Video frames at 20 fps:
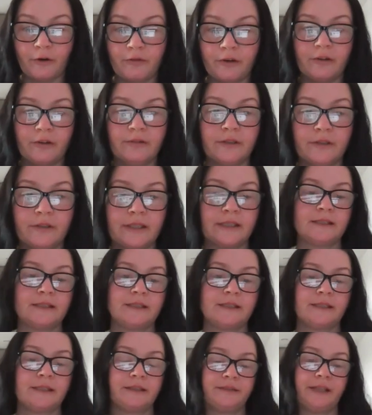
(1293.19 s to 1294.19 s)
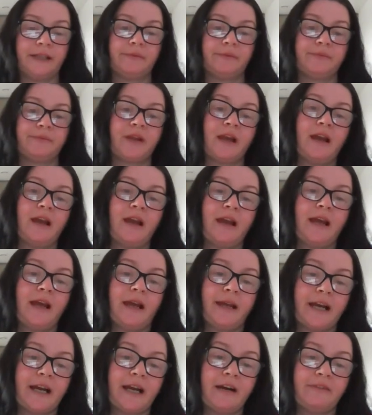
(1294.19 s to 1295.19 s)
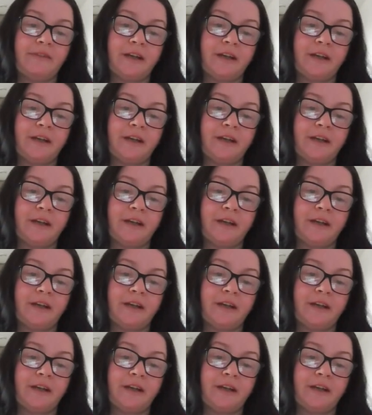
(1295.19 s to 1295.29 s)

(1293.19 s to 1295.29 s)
4. Yeah. And now we